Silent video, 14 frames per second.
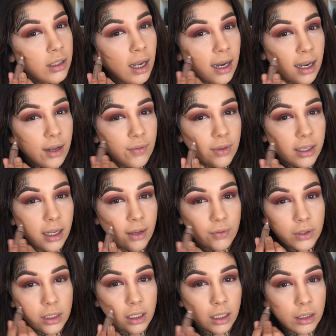I have like
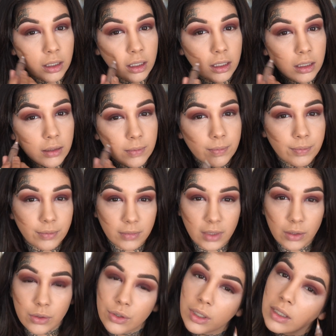every color. I
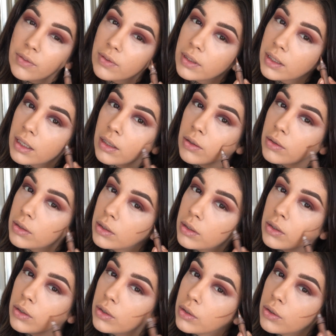was trying to figure out
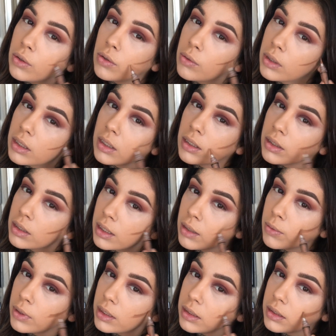what color
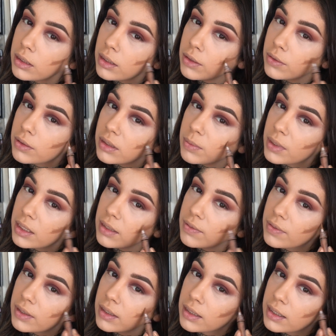I wanted to use, but I
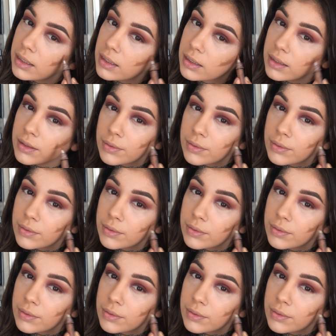feel like